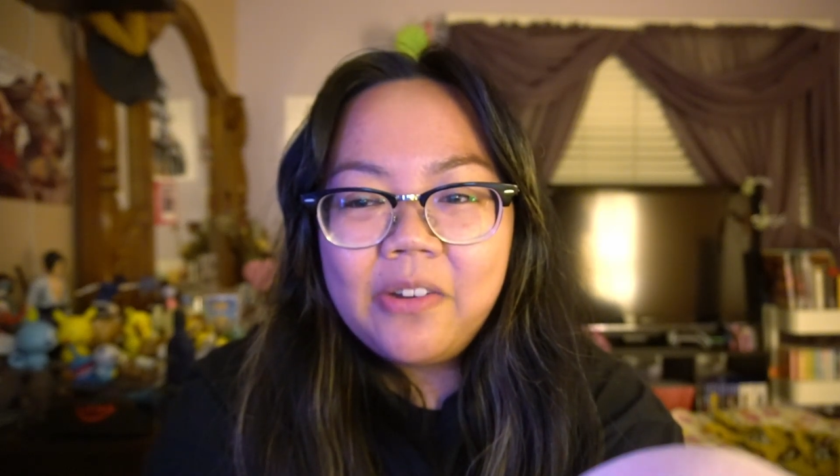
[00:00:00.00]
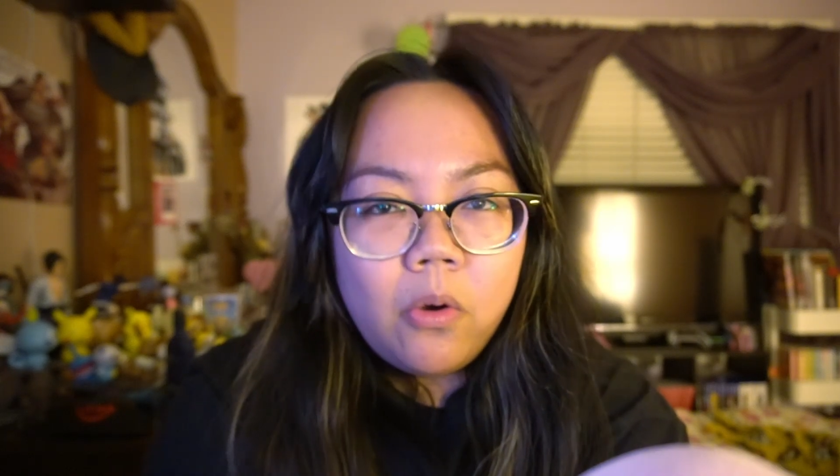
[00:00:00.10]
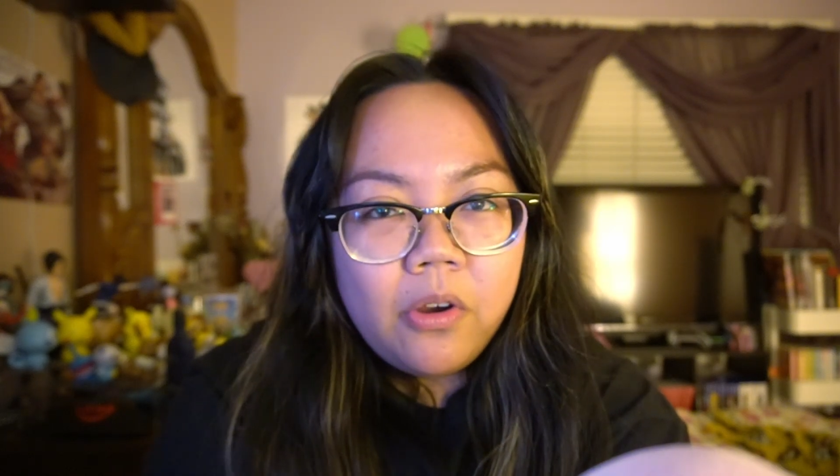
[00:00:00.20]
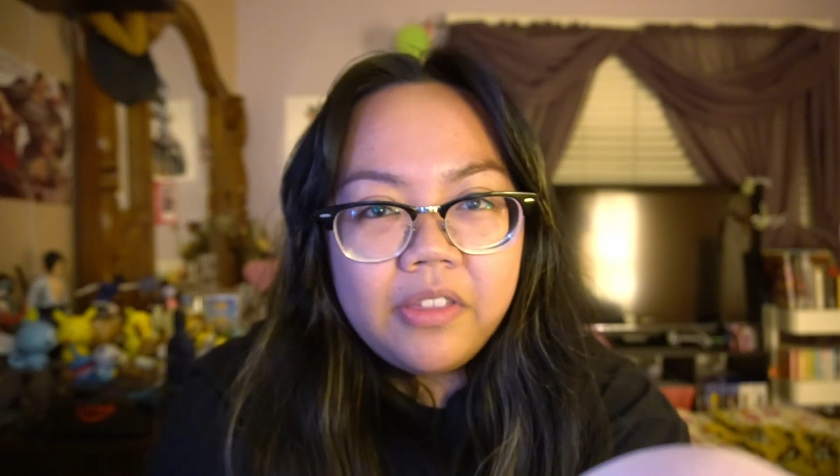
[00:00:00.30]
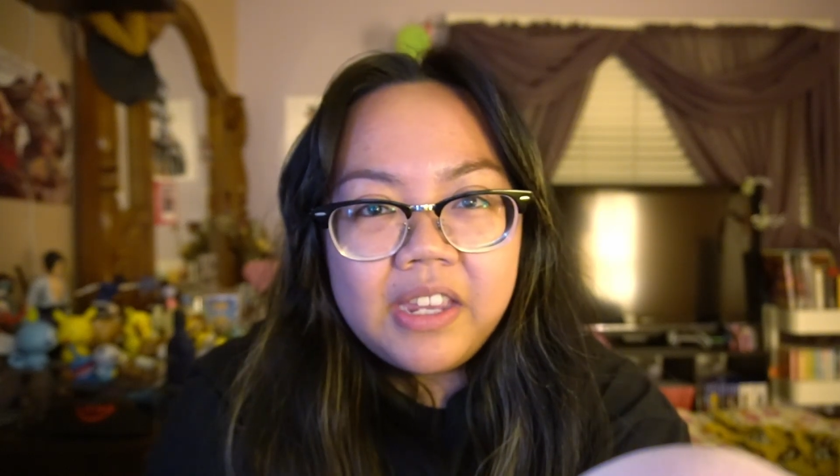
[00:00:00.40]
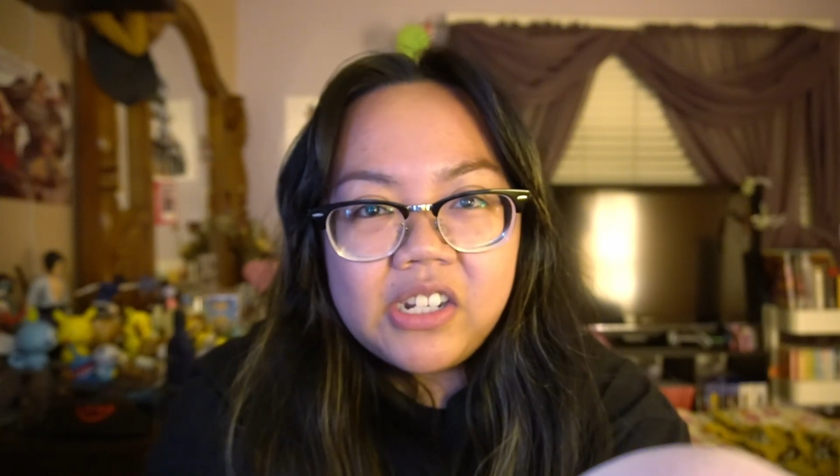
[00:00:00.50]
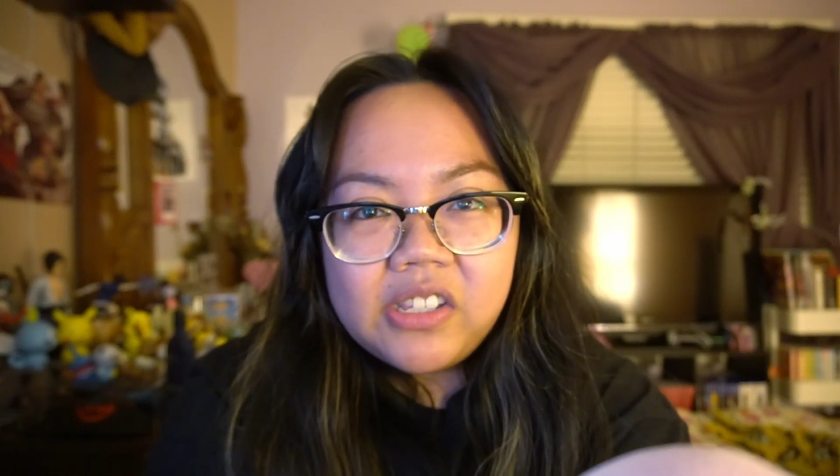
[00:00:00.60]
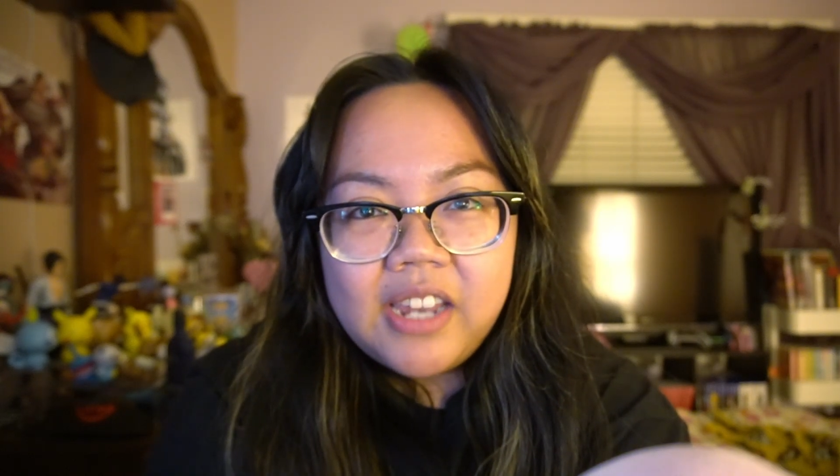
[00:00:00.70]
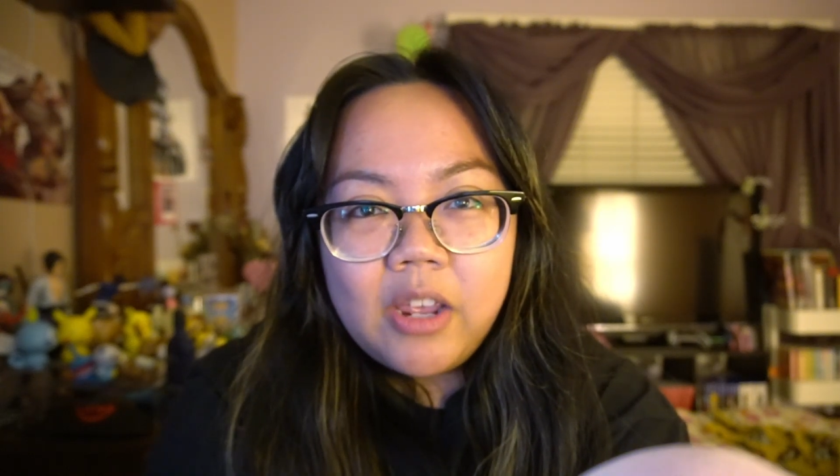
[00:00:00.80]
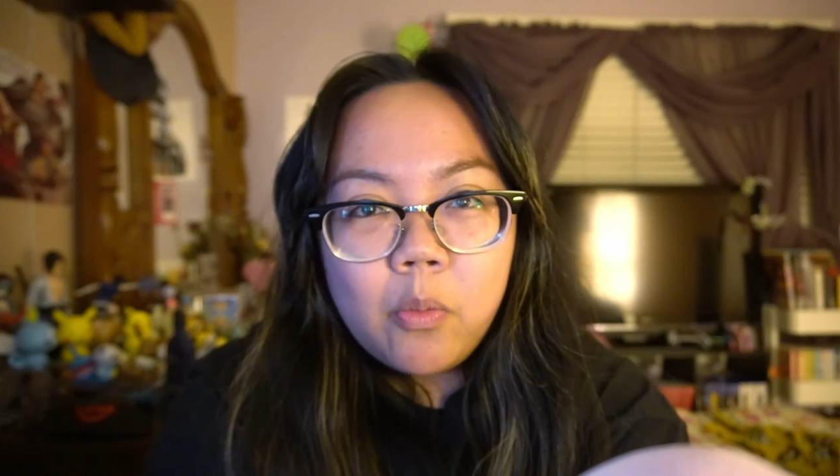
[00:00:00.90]
or they
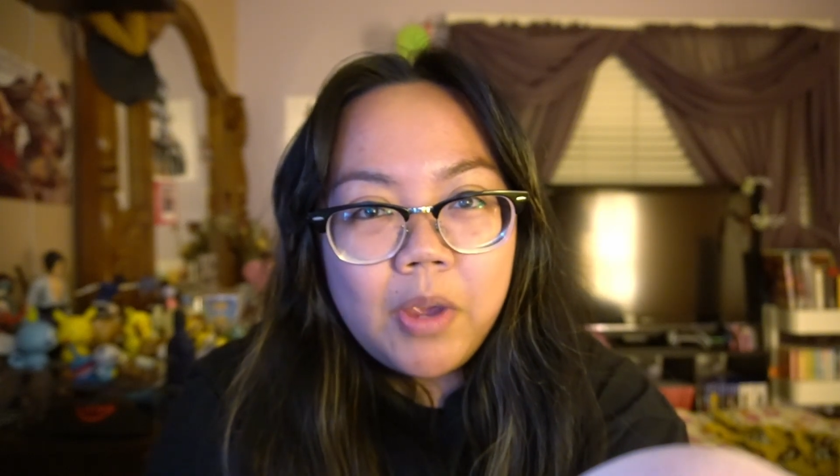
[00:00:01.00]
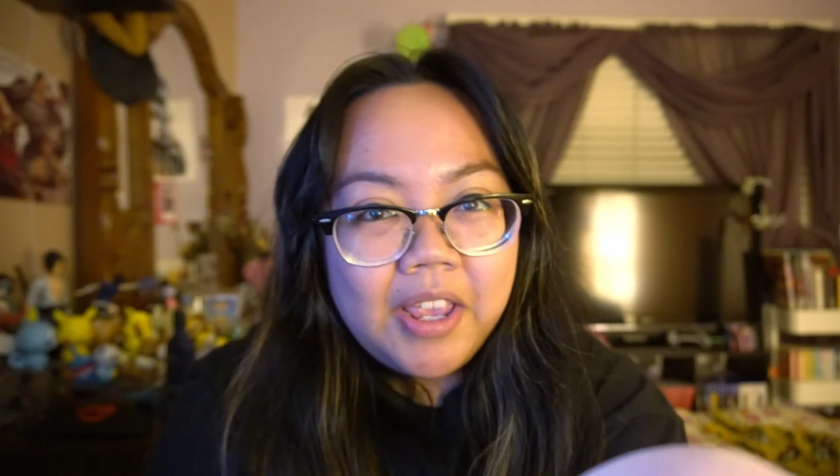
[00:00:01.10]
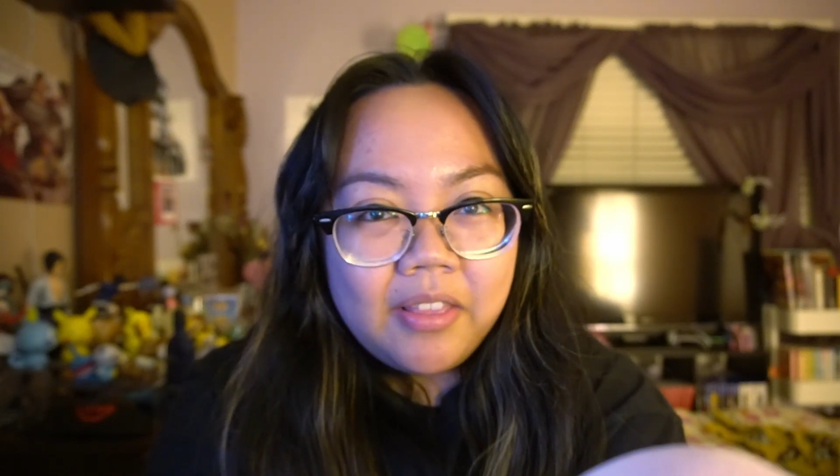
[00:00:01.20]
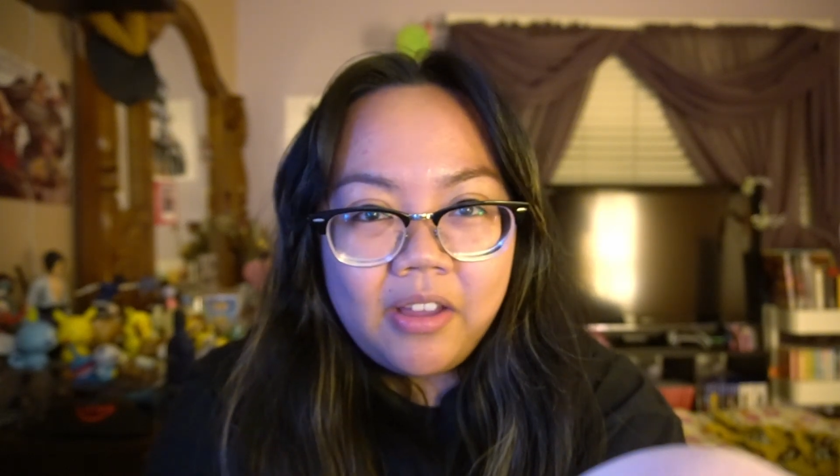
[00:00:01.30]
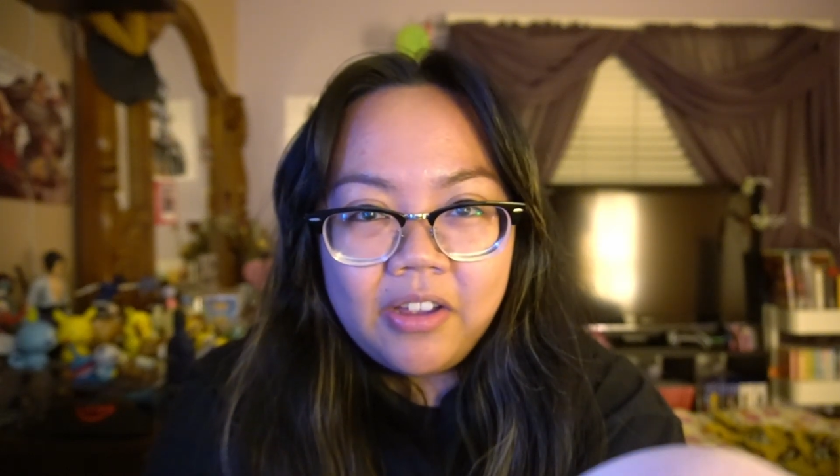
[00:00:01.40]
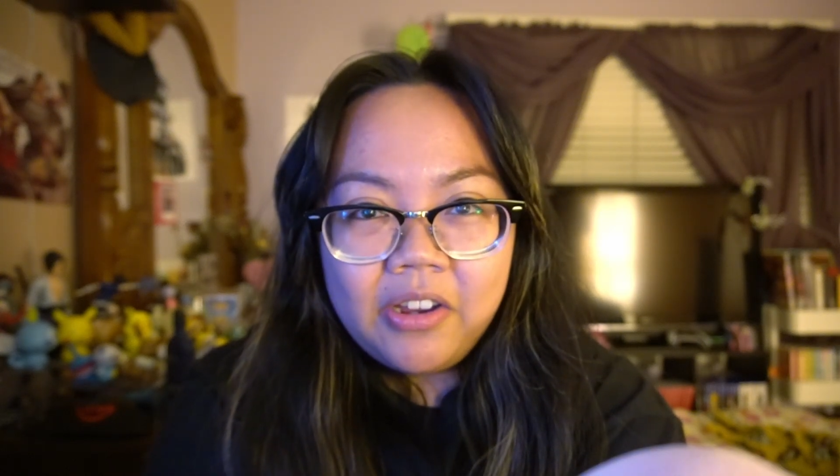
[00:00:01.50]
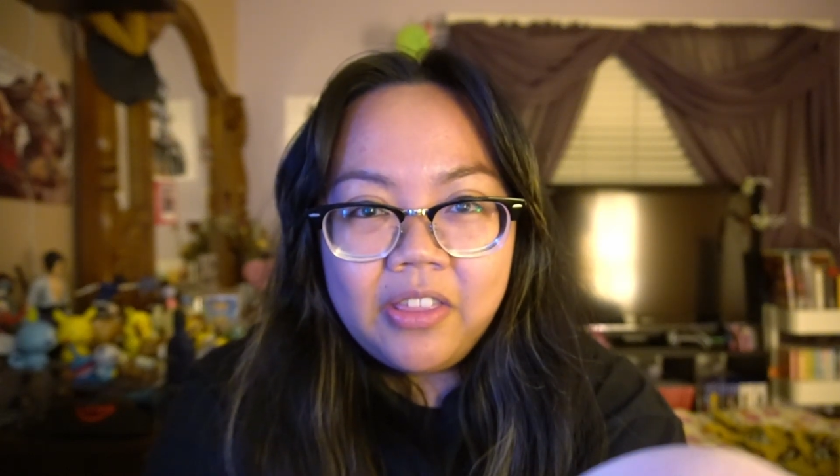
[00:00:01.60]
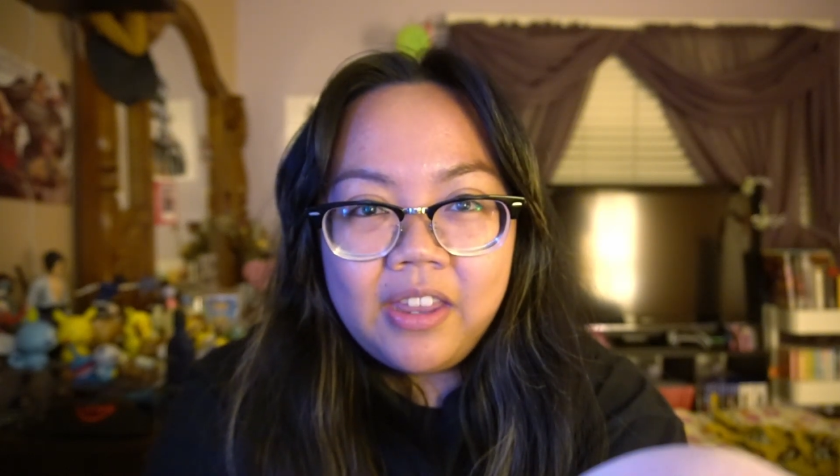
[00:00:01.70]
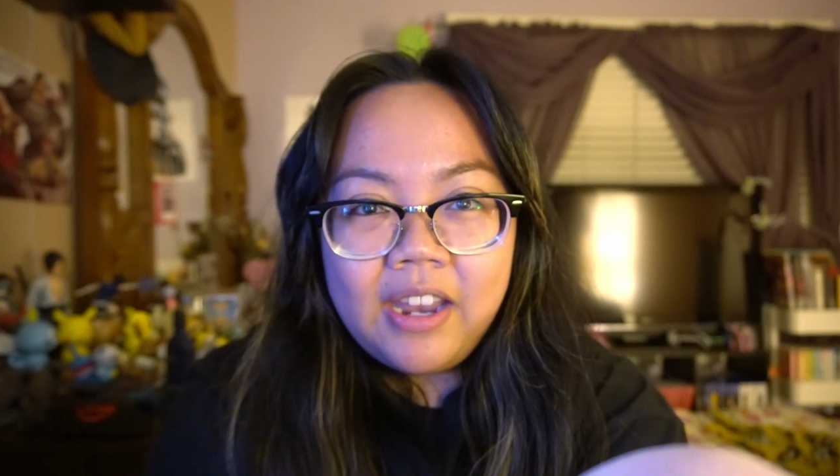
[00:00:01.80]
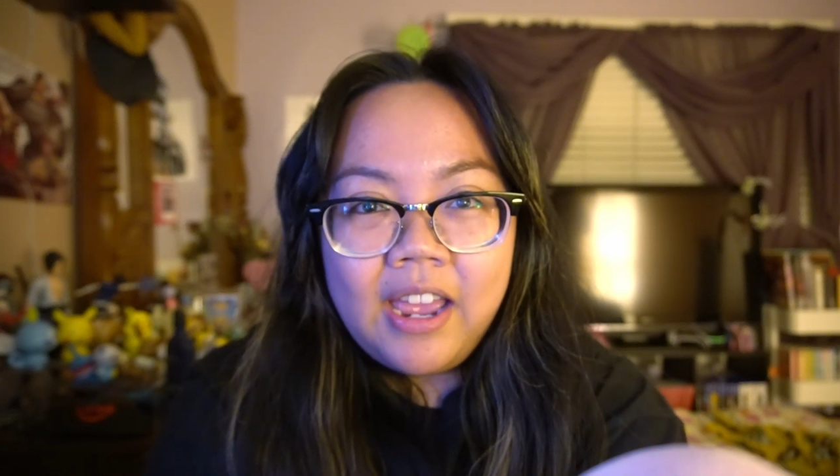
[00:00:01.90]
just take way longer
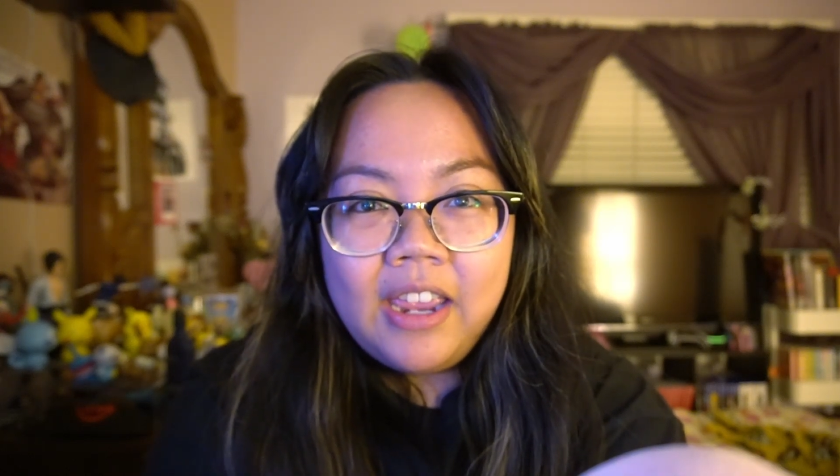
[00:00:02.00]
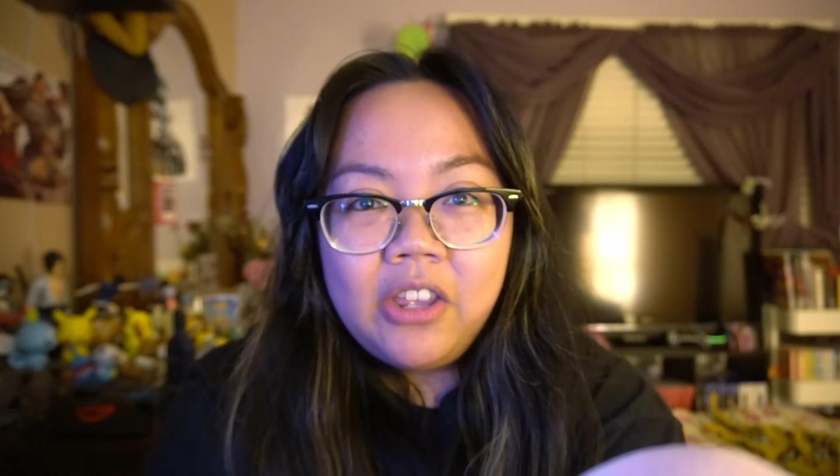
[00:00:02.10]
than I